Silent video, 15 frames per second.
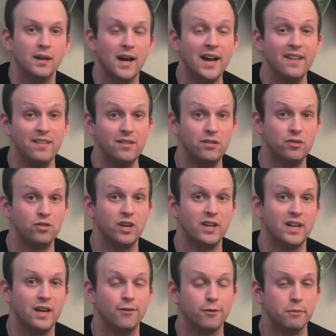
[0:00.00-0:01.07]
Hi, this is
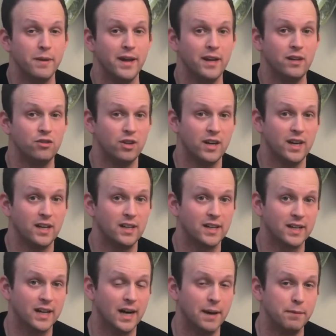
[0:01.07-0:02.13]
JK from
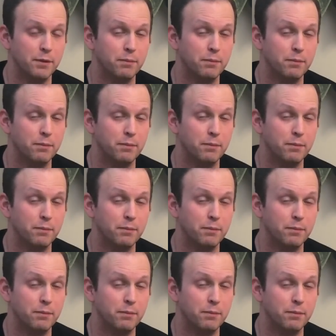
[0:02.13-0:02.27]
meganandjk.com,